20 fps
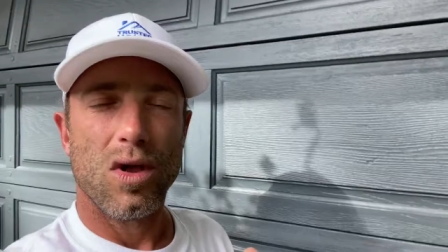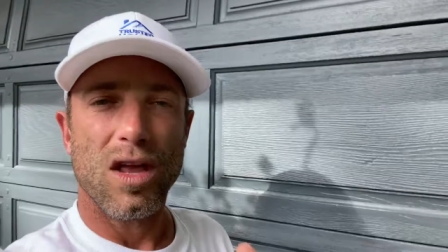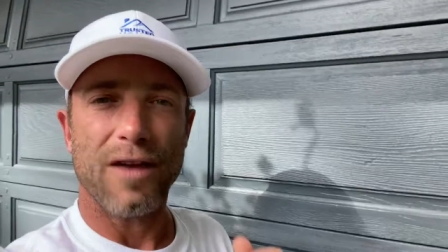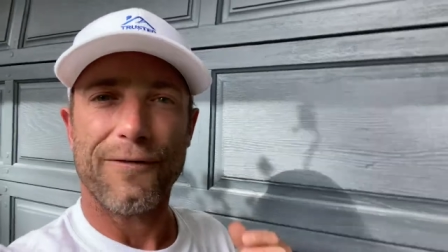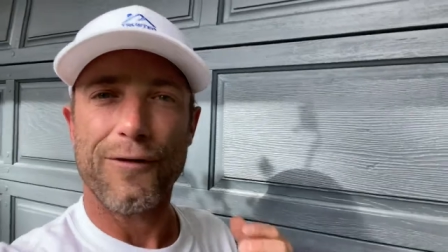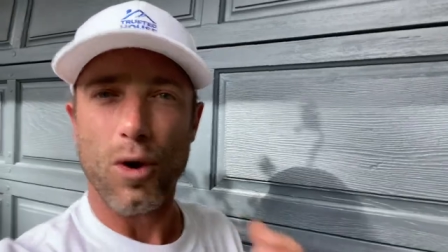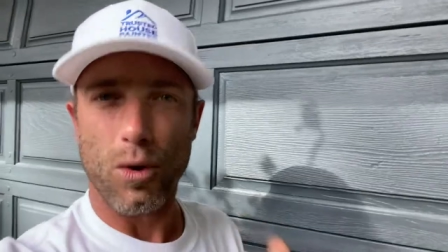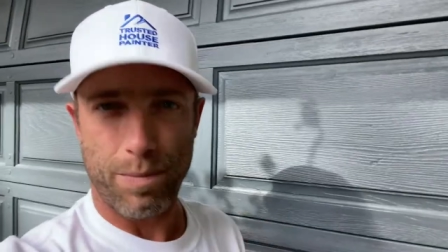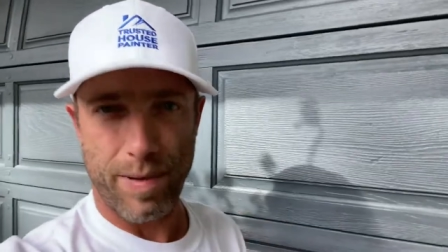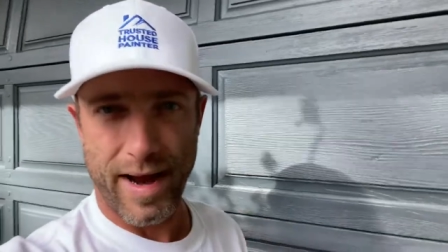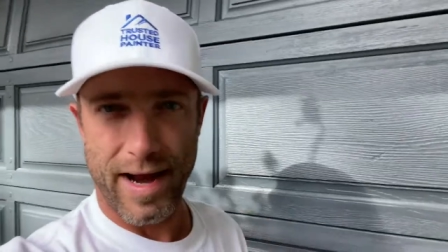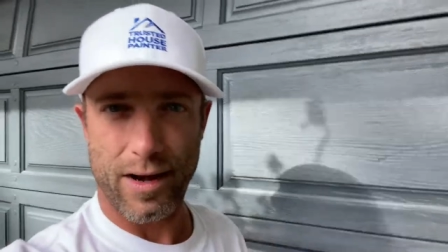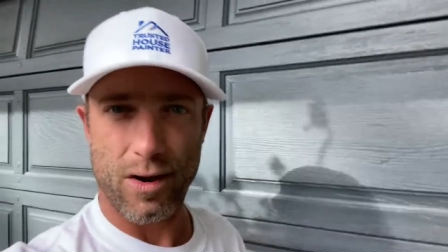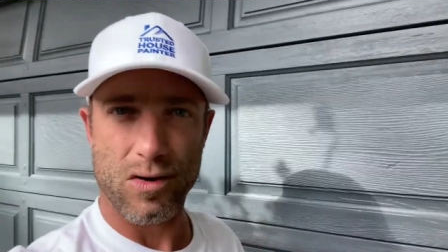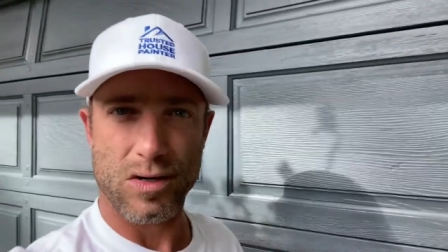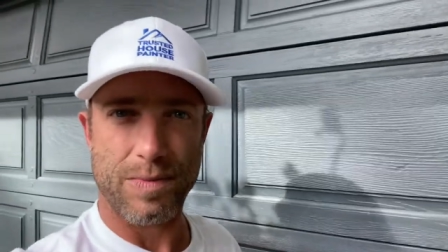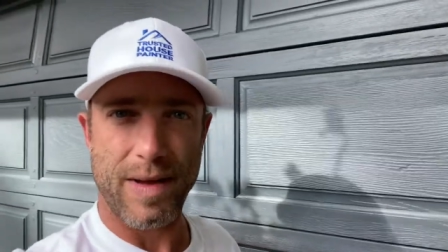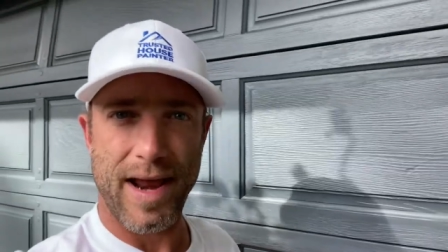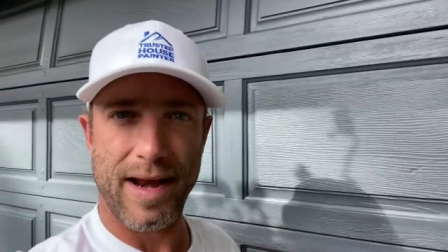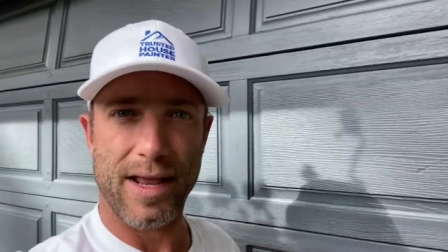if your
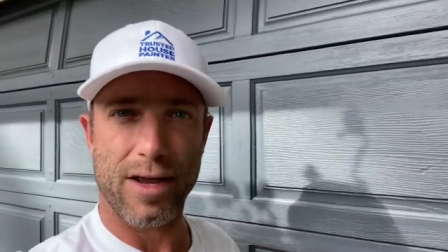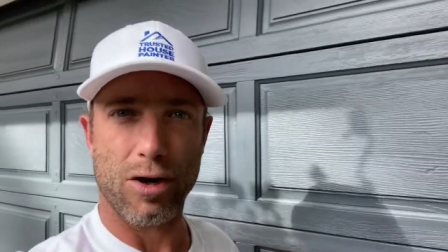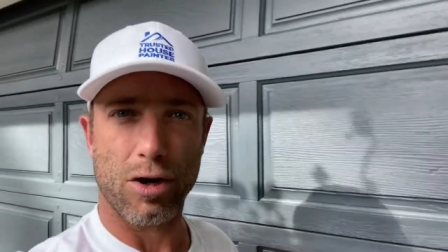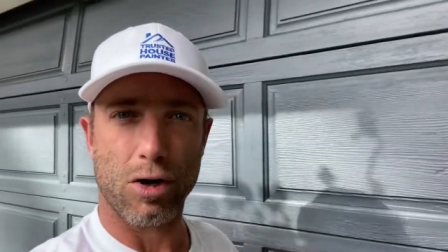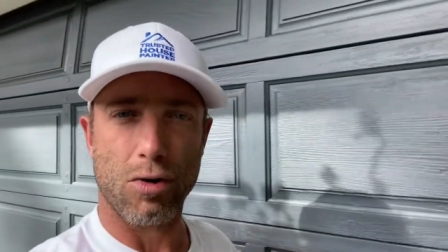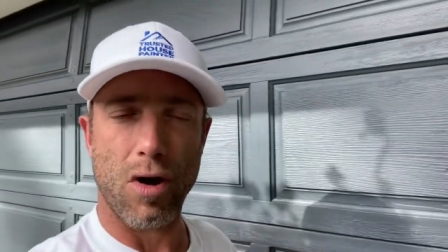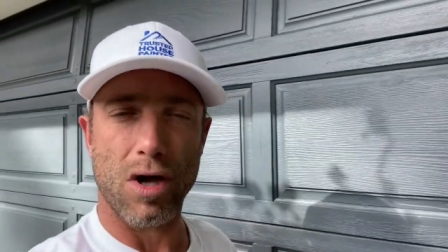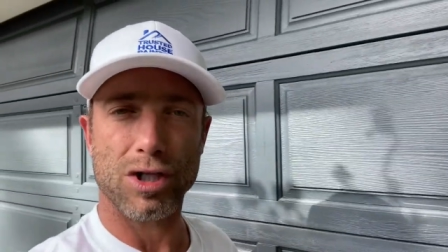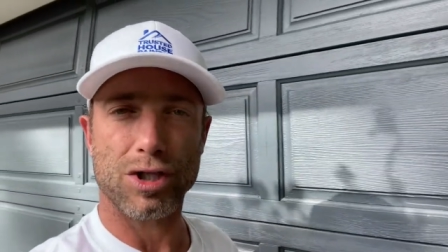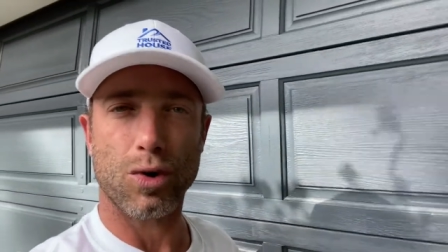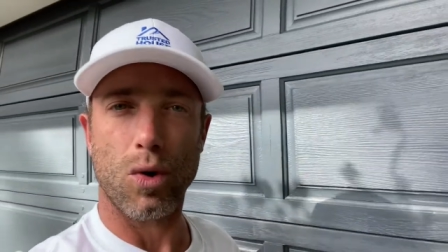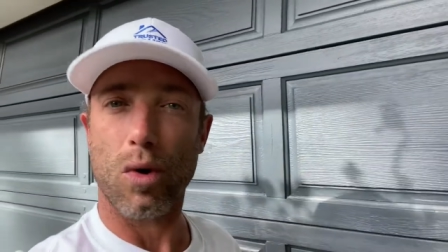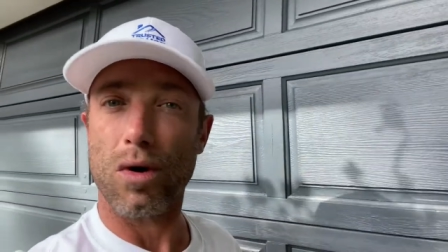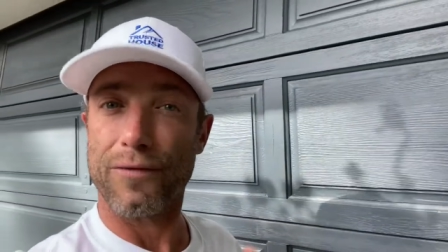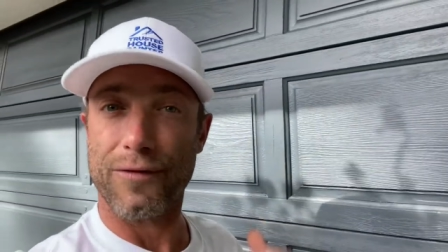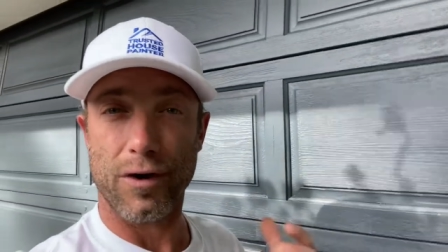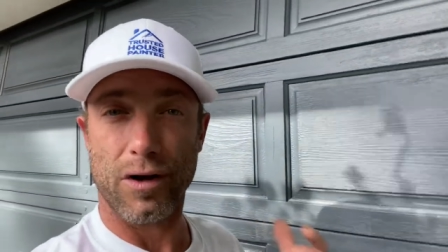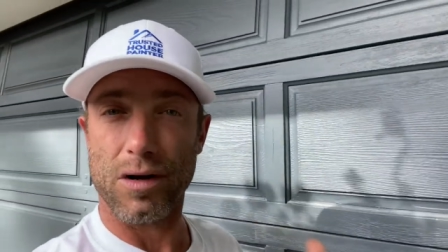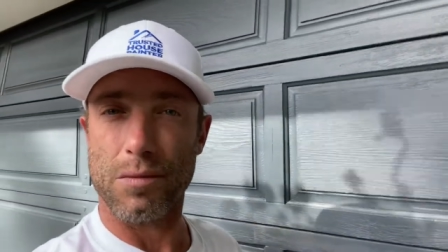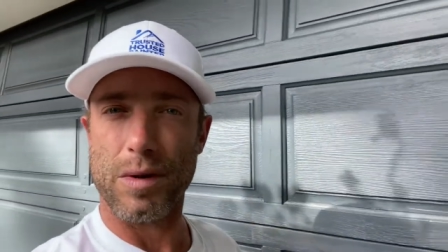painter is painting your garage door,
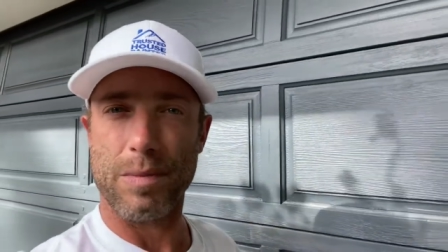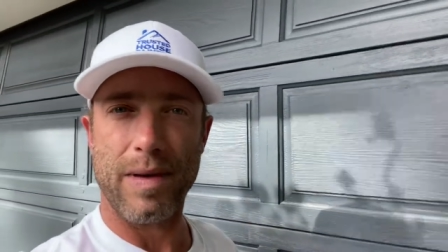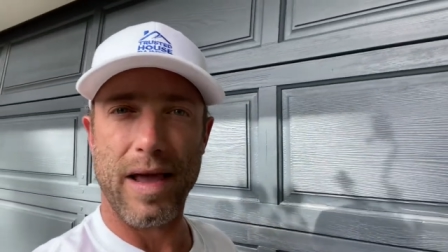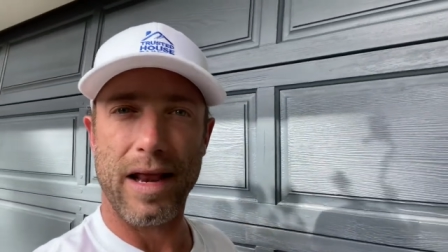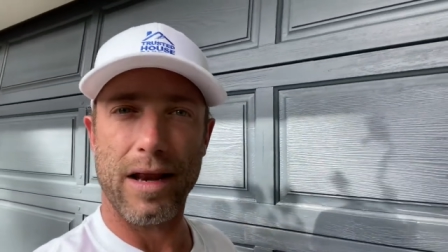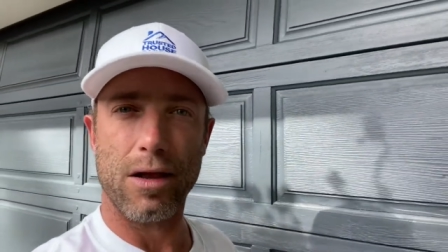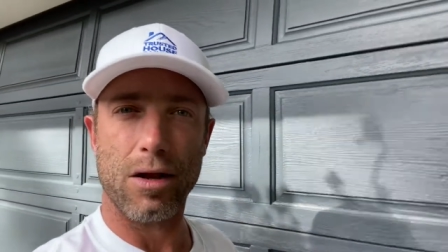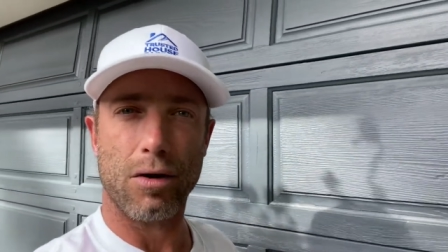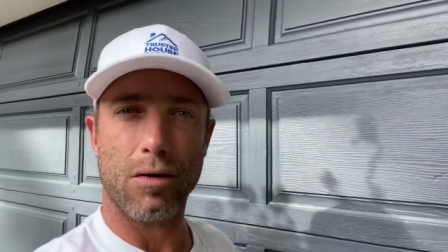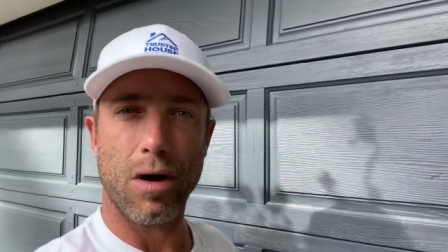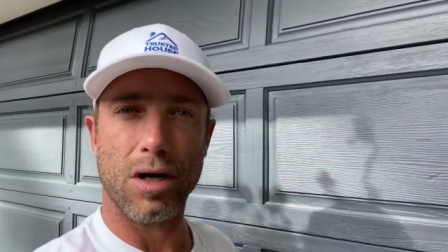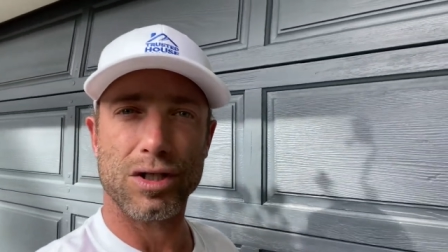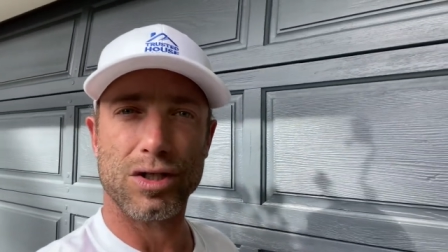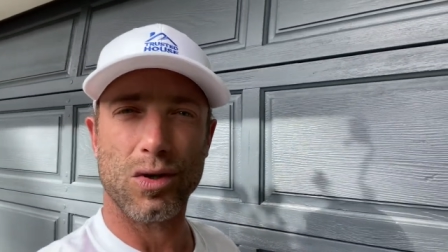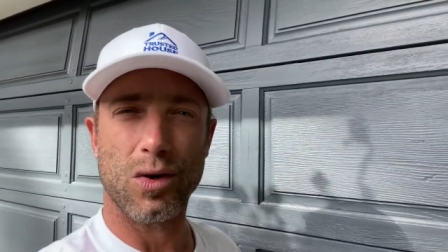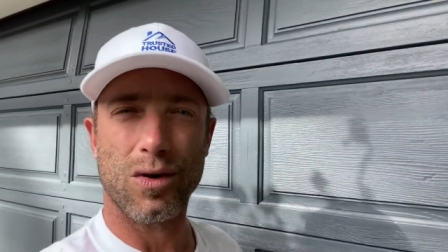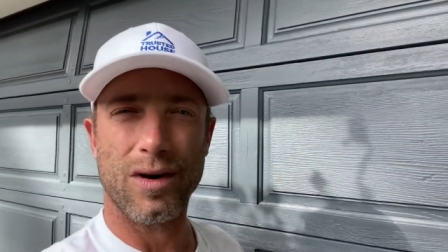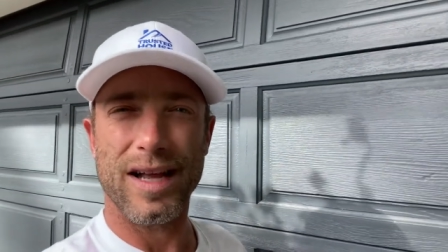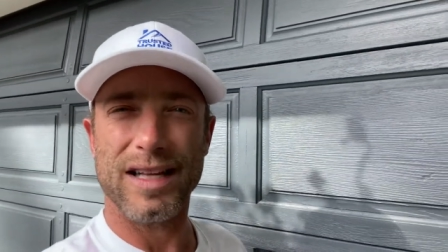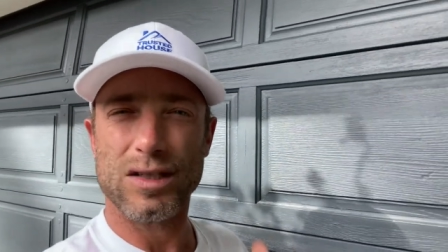if you're going to be painting your garage door,